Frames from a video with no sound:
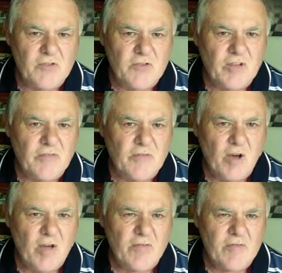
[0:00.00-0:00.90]

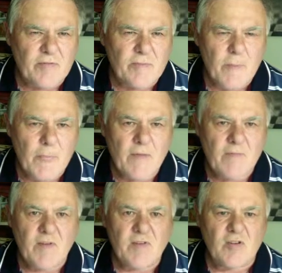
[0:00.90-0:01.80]
d5,
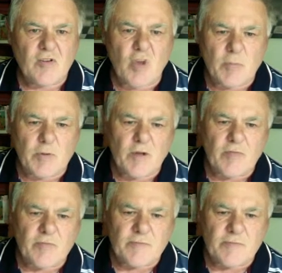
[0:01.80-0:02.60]
Veselin Topalov.